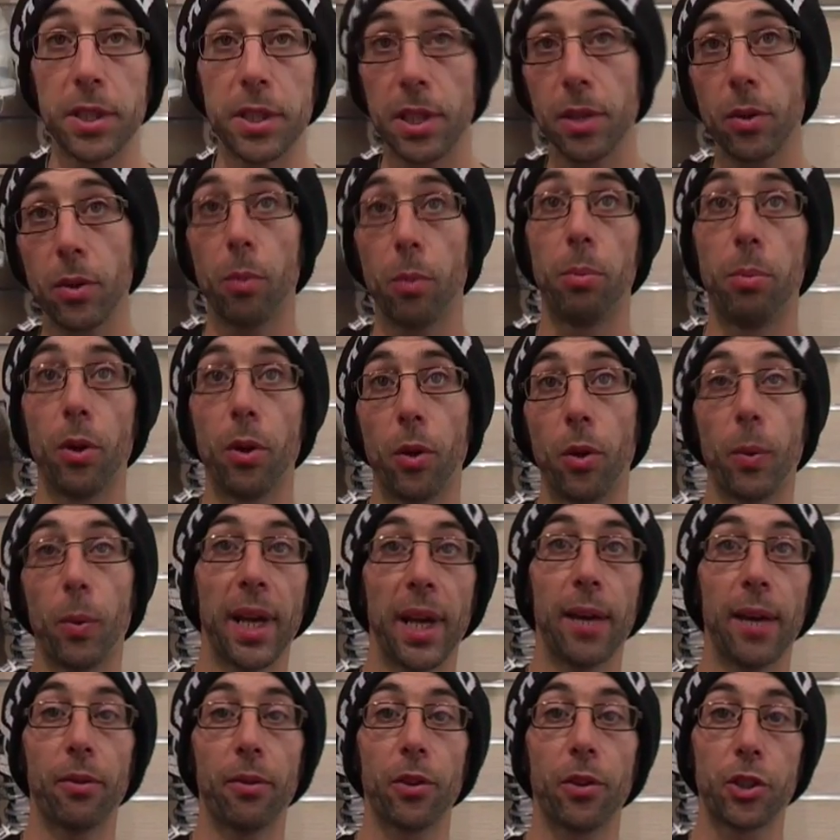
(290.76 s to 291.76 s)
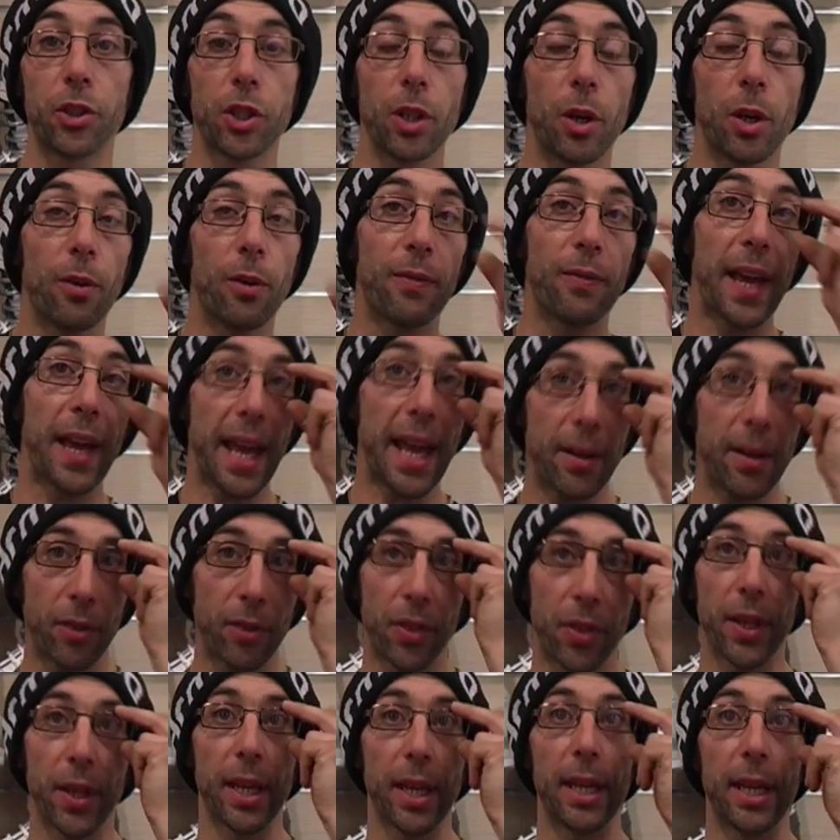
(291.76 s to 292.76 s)
single boot that we have on the shelf,
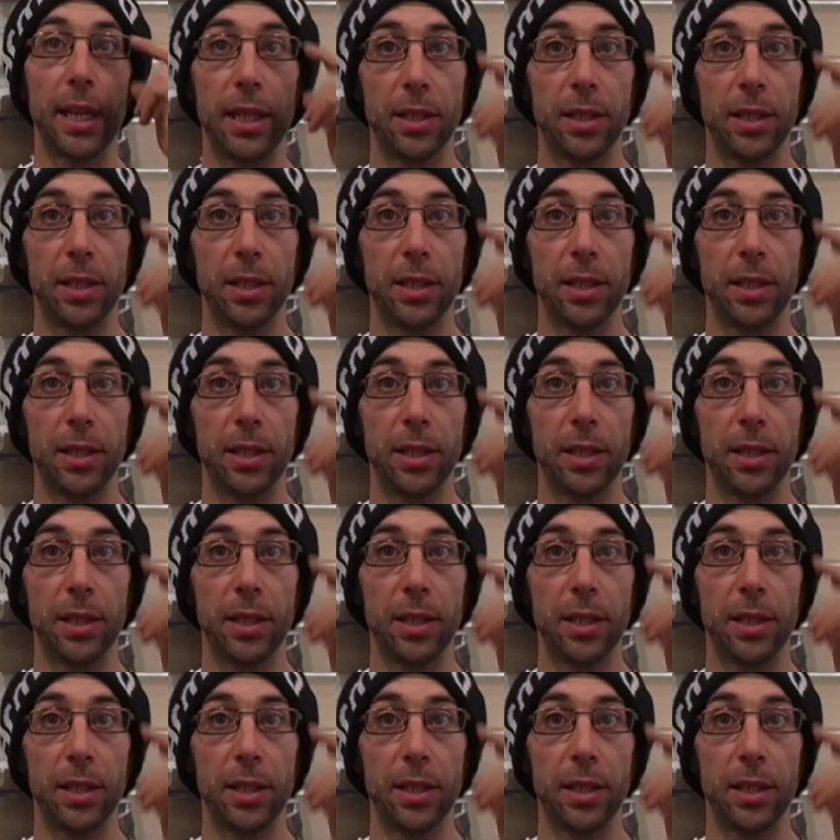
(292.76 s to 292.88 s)
everything